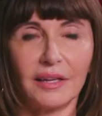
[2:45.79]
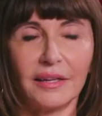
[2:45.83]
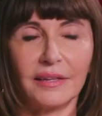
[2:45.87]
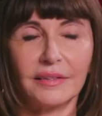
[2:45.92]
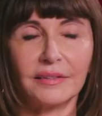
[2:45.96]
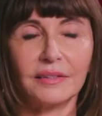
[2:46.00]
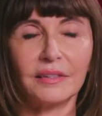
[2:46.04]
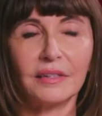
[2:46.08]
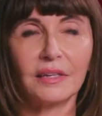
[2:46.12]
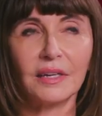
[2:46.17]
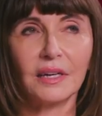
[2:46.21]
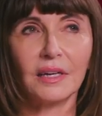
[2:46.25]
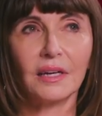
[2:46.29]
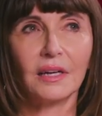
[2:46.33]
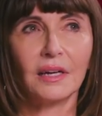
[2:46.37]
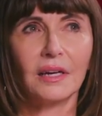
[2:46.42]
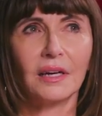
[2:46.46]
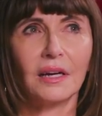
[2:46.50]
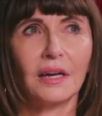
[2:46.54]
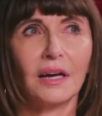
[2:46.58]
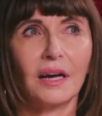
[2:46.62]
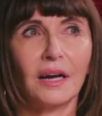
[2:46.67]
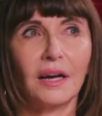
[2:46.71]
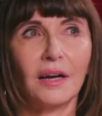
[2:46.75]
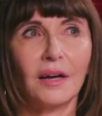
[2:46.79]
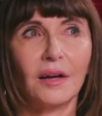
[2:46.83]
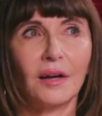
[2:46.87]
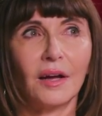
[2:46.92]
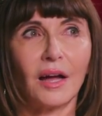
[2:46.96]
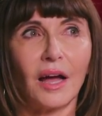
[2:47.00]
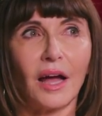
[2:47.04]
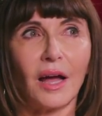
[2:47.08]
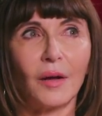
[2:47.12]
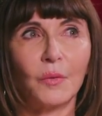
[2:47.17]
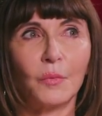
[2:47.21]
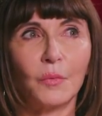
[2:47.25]
and
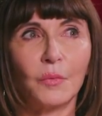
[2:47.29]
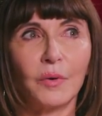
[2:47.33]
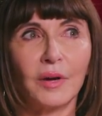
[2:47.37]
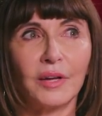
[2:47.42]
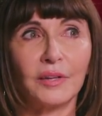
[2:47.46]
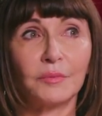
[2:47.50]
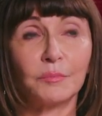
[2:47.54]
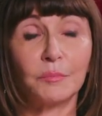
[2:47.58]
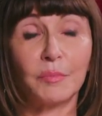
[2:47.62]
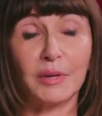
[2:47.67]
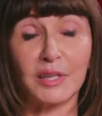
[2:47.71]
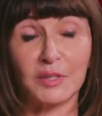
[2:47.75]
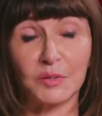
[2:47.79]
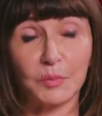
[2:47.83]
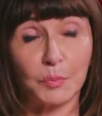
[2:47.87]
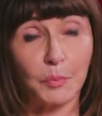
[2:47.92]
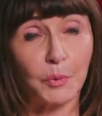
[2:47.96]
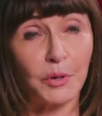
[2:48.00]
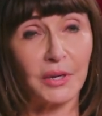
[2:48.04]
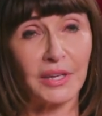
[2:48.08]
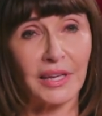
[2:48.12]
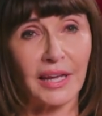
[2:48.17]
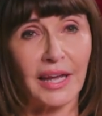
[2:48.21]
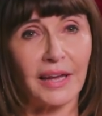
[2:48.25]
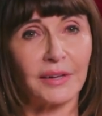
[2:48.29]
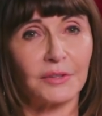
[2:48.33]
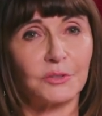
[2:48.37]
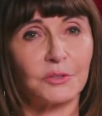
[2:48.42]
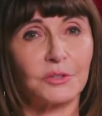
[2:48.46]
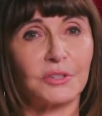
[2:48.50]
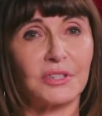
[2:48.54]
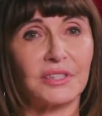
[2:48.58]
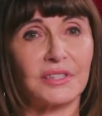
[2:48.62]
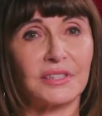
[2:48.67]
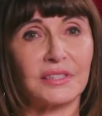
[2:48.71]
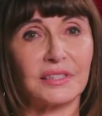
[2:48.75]
I won Best Supporting
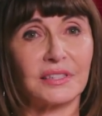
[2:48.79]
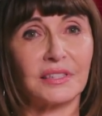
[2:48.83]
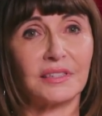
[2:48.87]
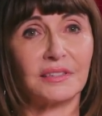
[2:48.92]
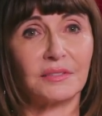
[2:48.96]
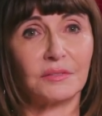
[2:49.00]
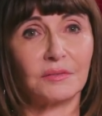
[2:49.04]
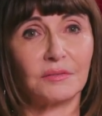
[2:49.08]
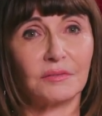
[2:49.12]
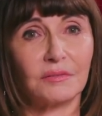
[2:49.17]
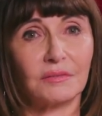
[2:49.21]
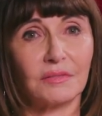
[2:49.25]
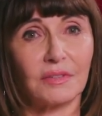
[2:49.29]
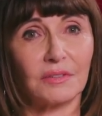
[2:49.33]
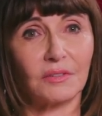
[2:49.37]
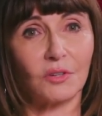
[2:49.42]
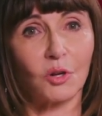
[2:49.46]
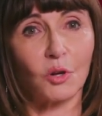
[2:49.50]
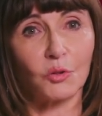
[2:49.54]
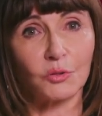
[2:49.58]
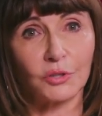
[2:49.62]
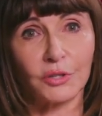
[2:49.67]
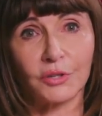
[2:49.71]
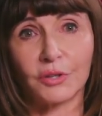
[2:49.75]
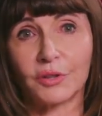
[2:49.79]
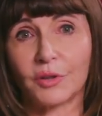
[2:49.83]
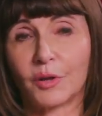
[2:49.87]
Actress and Golden